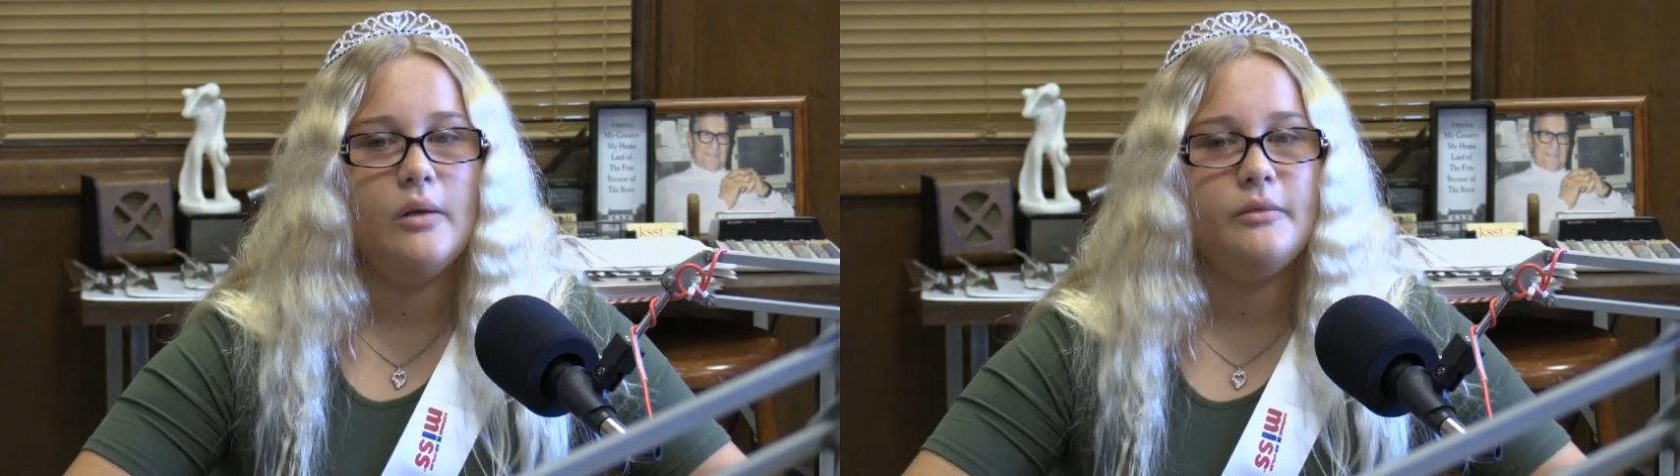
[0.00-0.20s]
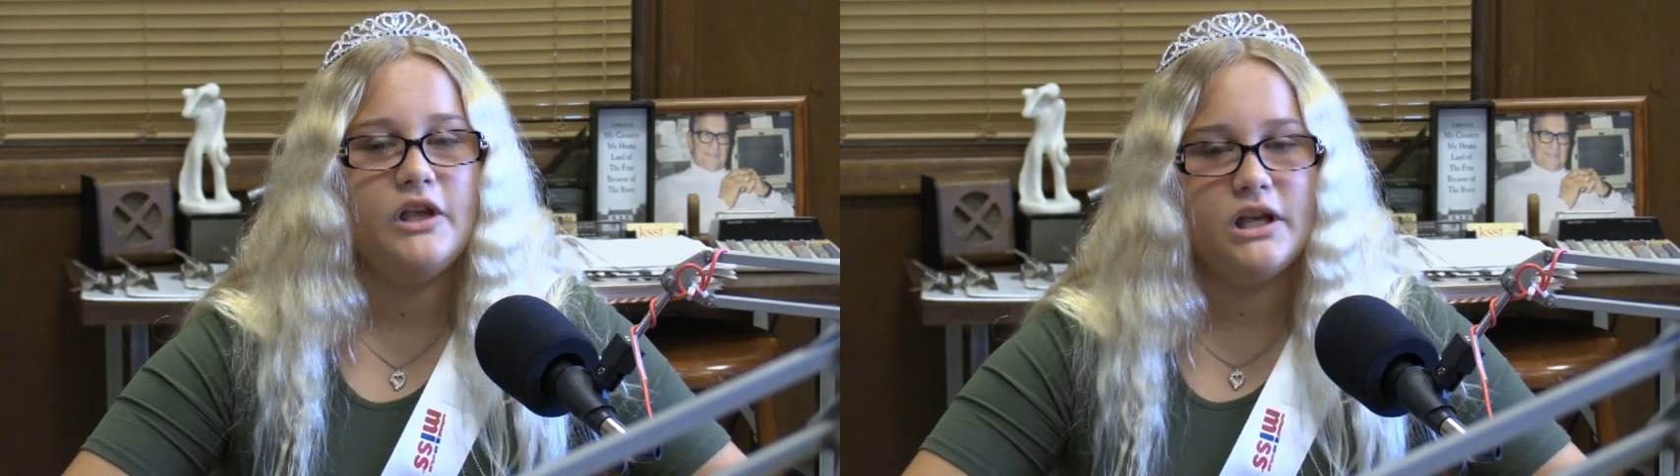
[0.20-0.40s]

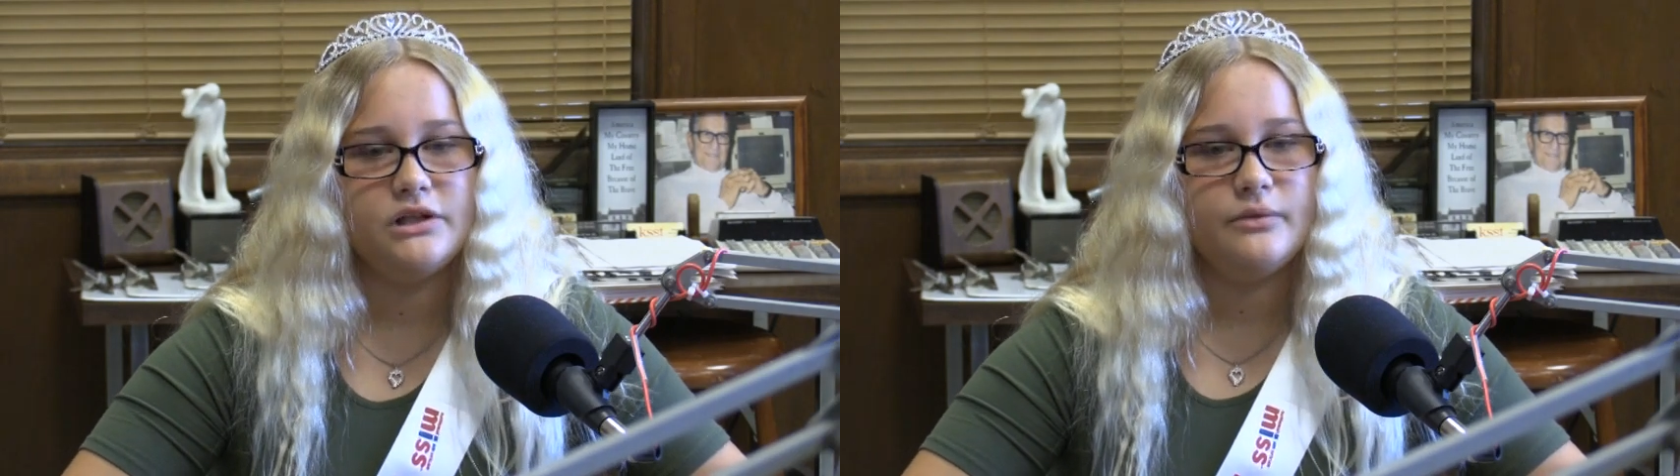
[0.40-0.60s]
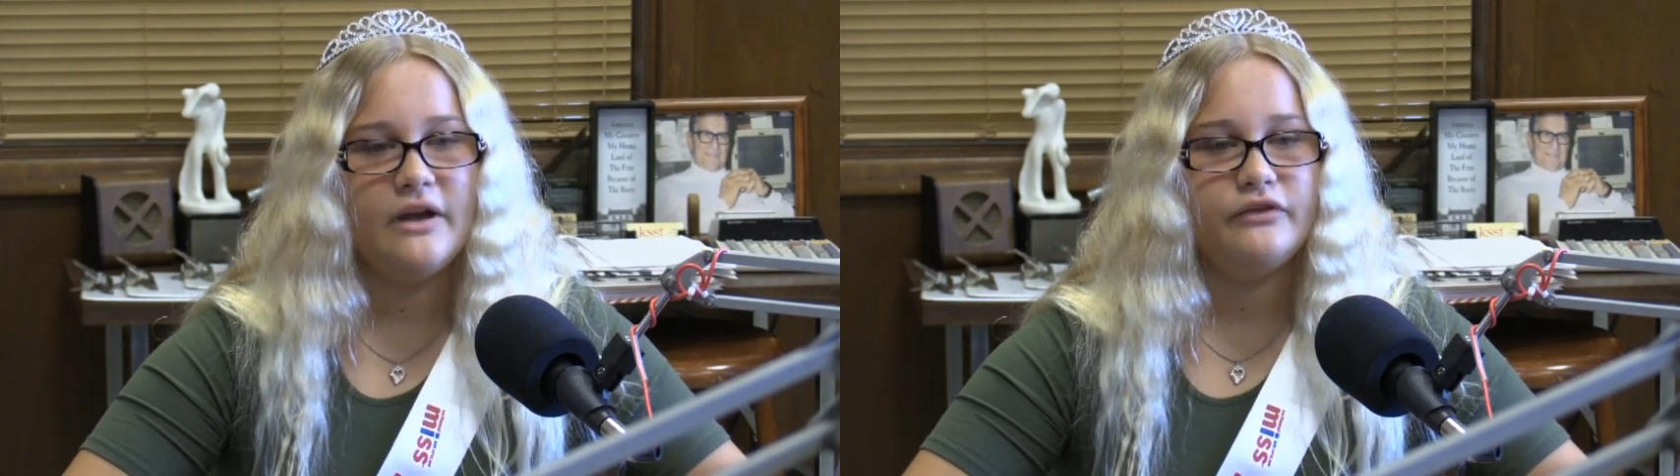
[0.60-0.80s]

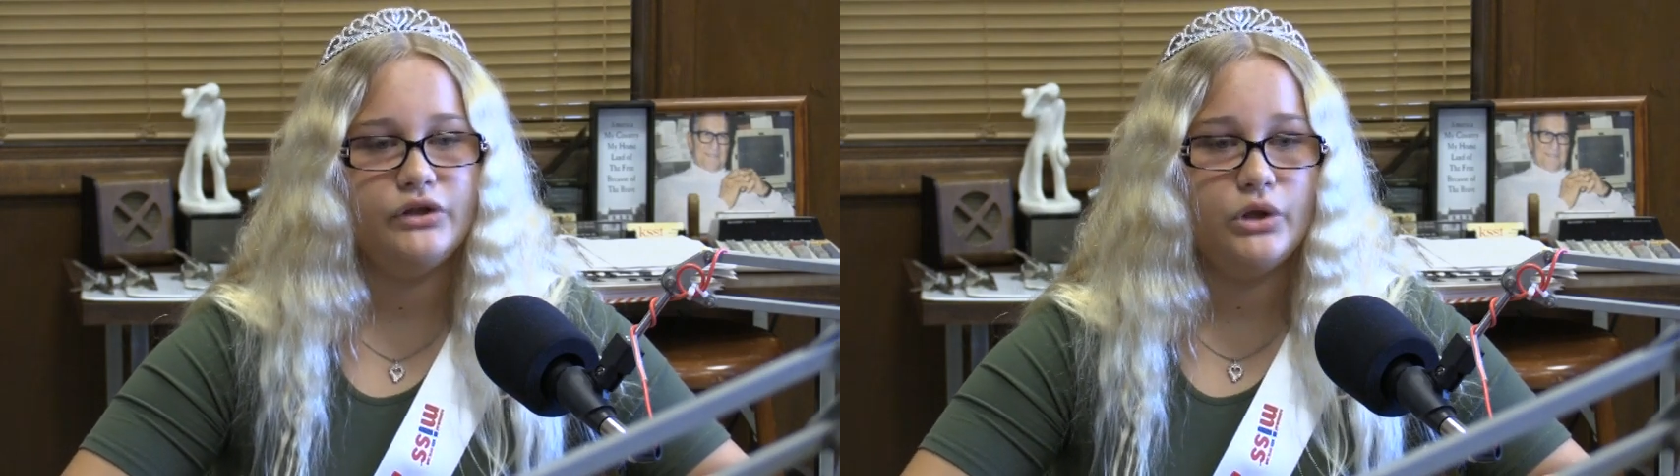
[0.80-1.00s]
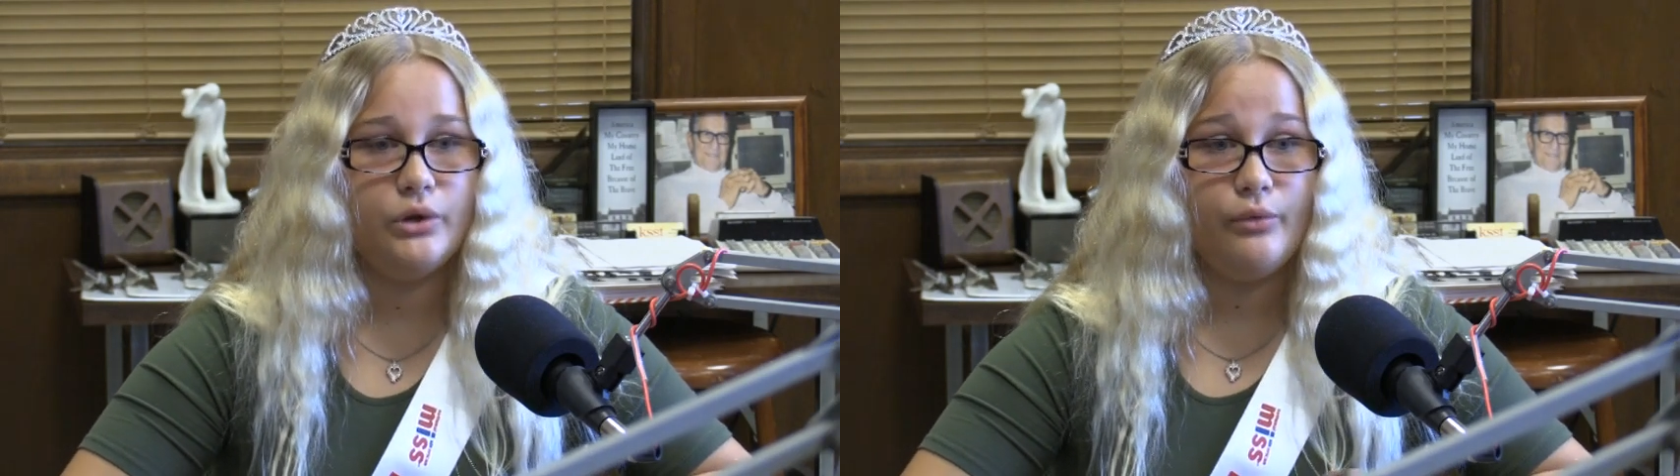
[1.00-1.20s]
Yes, we have
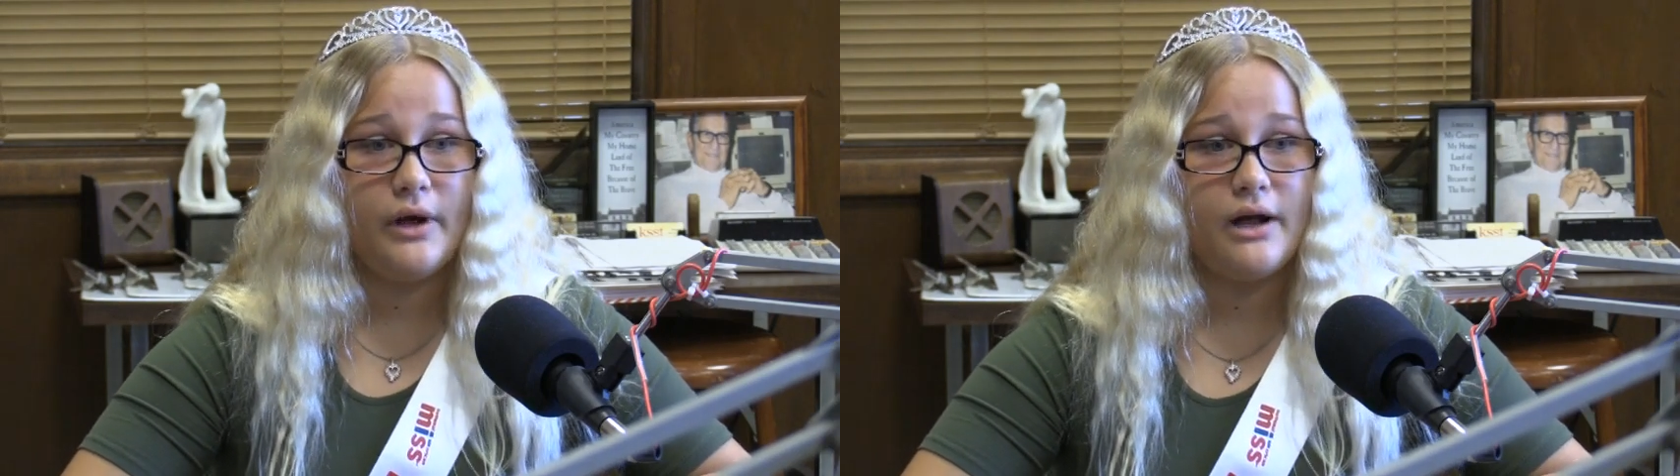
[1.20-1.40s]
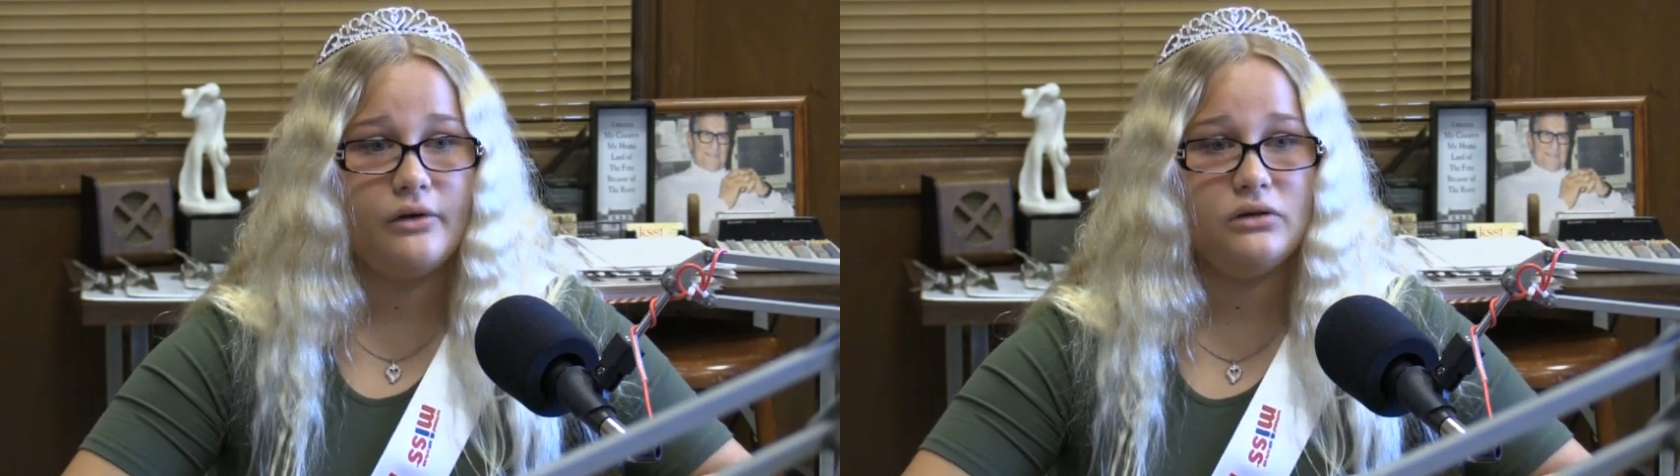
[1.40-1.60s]
to go
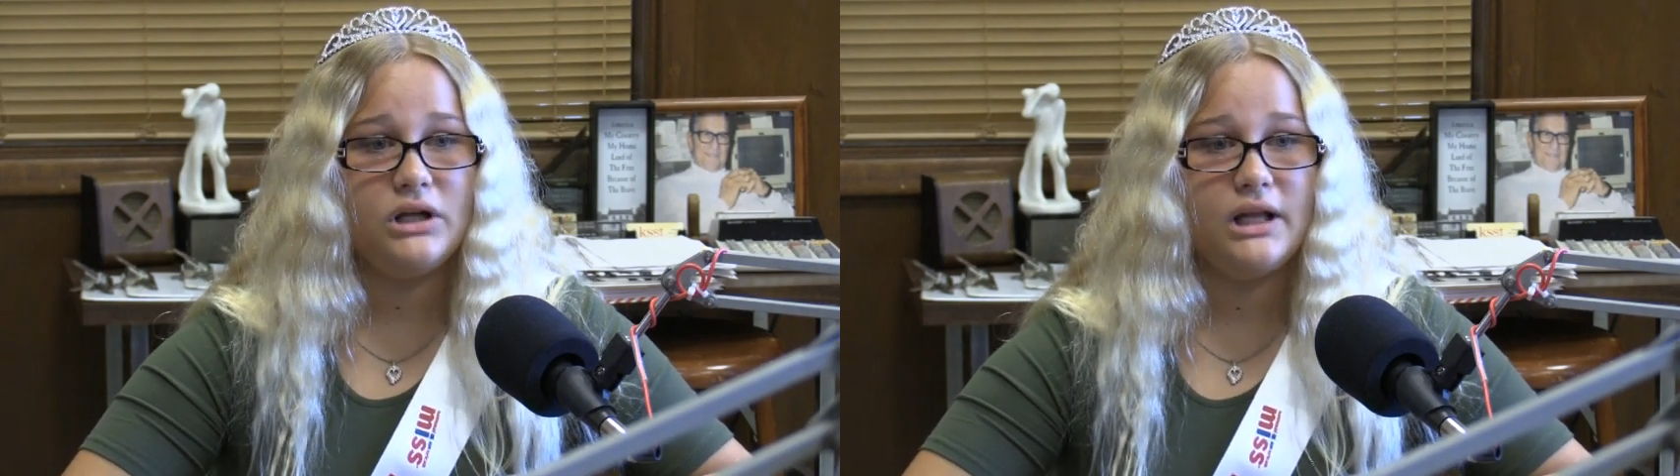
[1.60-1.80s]
around